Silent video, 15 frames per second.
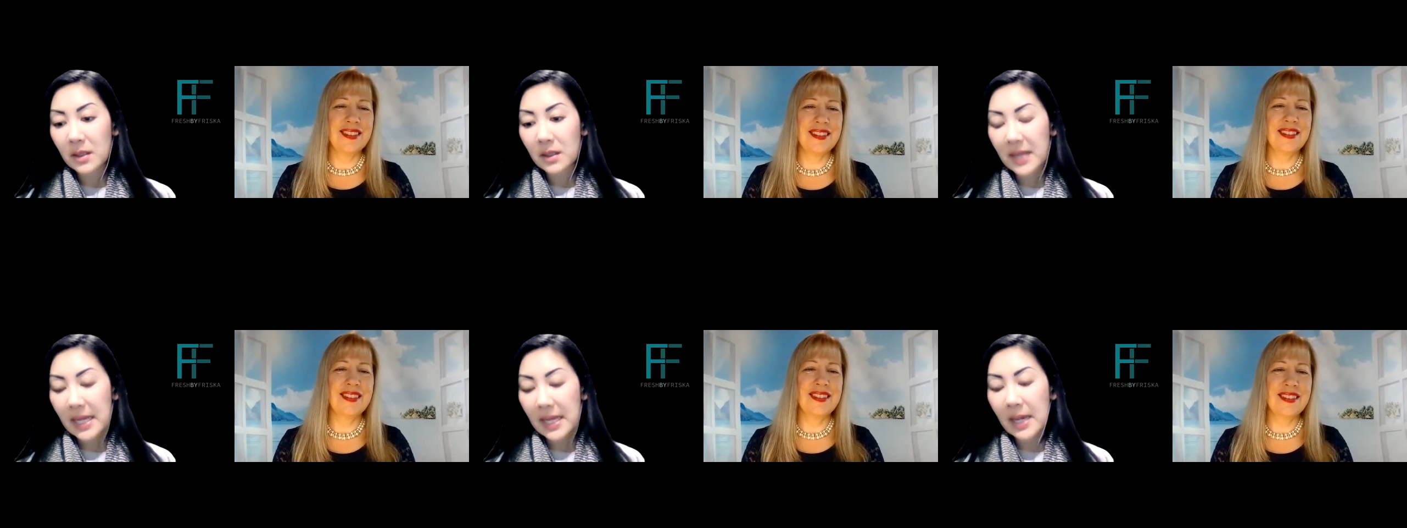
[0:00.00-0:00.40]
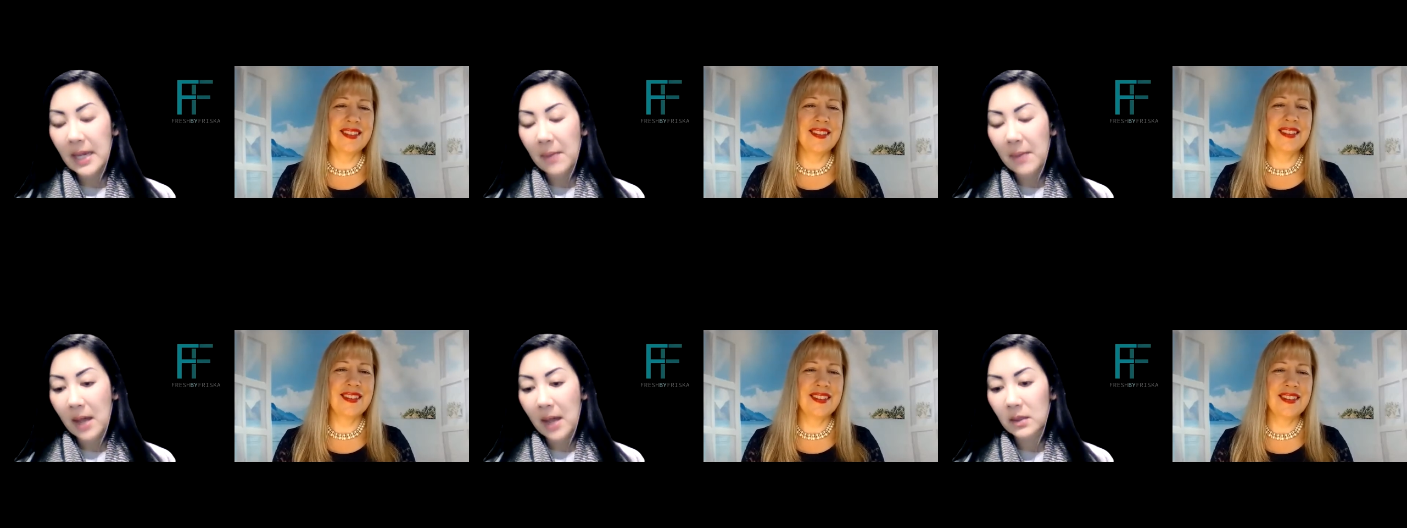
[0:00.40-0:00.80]

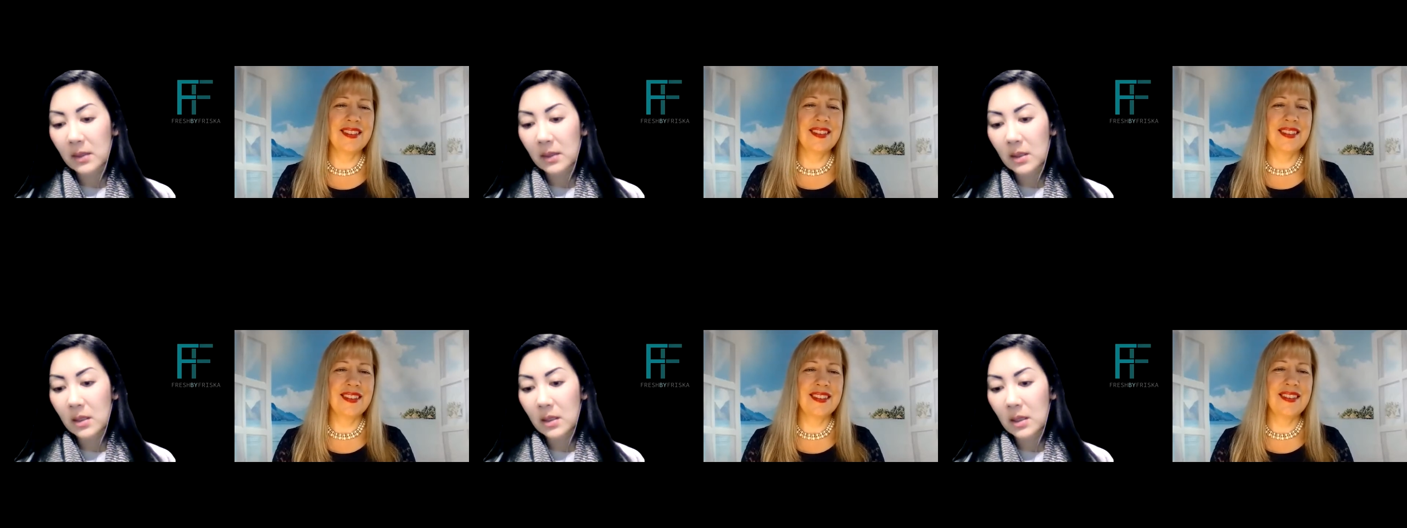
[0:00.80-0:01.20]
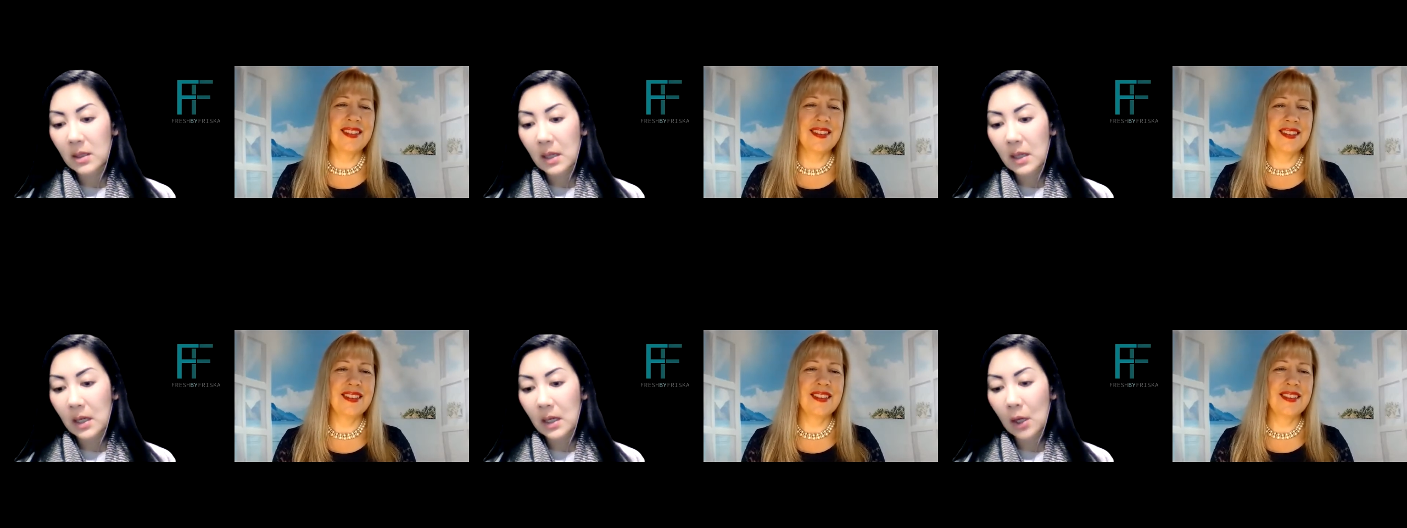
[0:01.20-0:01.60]
Speaker 1: thinking about
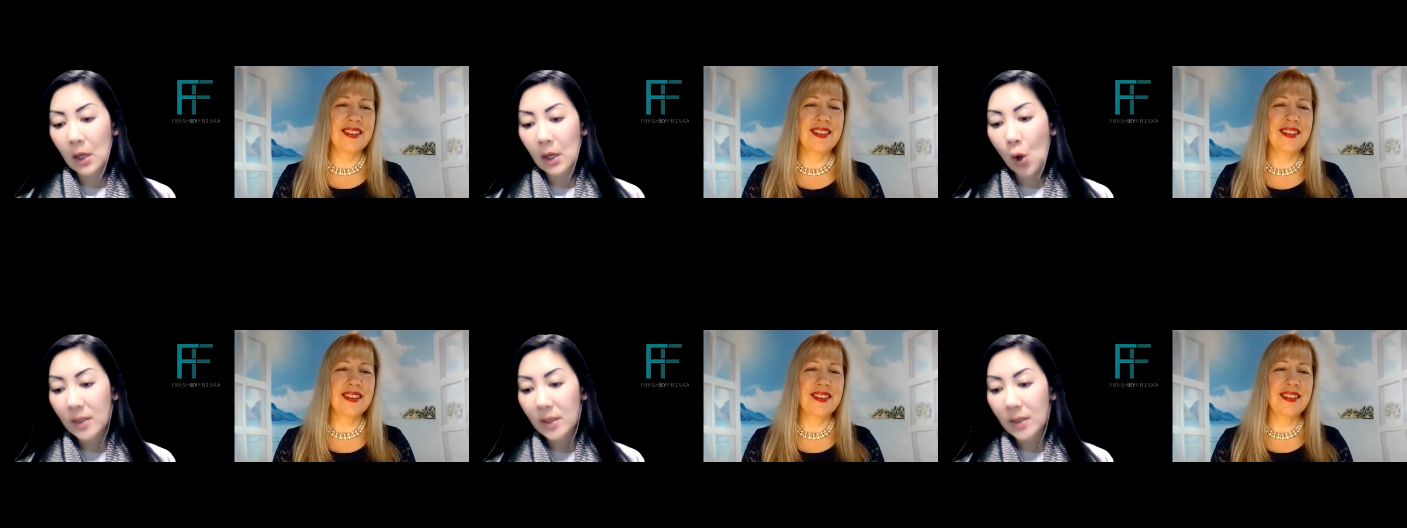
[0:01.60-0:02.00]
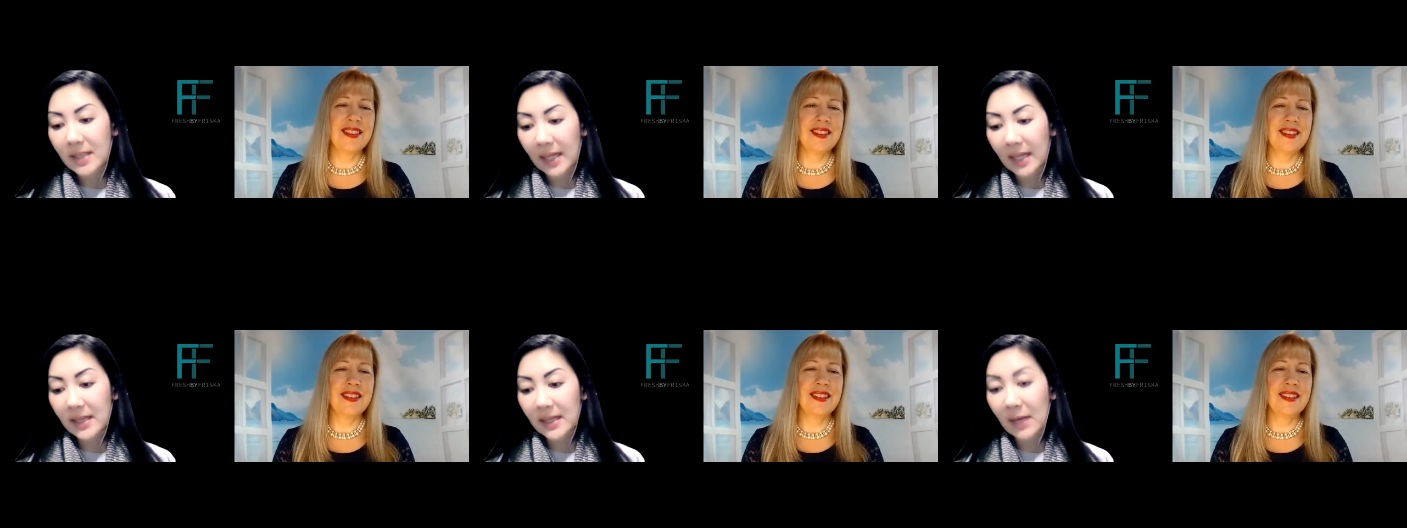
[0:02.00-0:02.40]
uh,
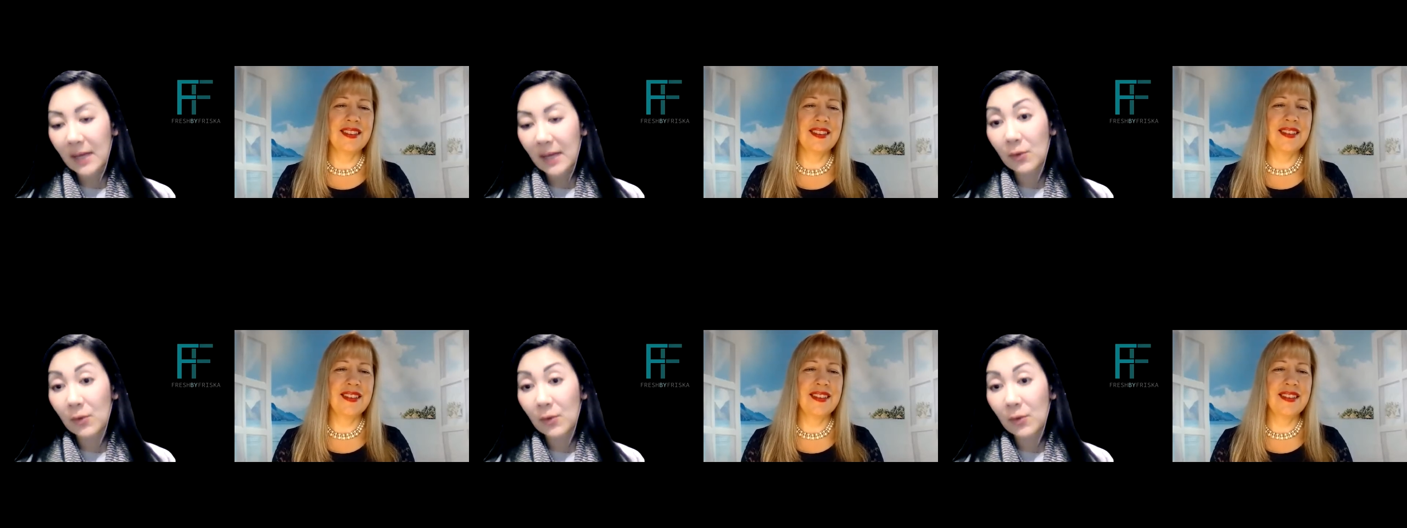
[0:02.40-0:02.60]
content that